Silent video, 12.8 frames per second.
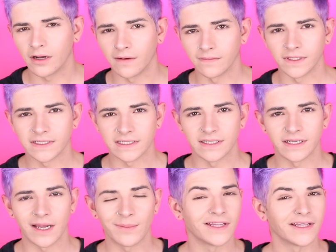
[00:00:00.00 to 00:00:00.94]

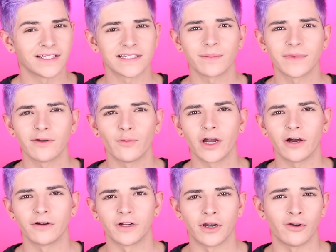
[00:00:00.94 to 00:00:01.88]
Obviously, I mean, that's something we
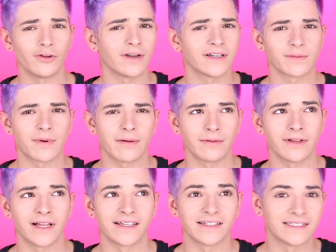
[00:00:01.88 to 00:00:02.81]
all know. You guys are probably
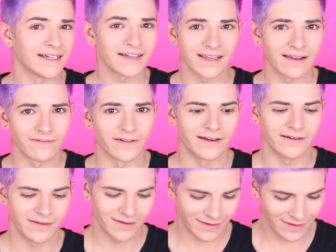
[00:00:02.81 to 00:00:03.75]
like, duh, Kevin.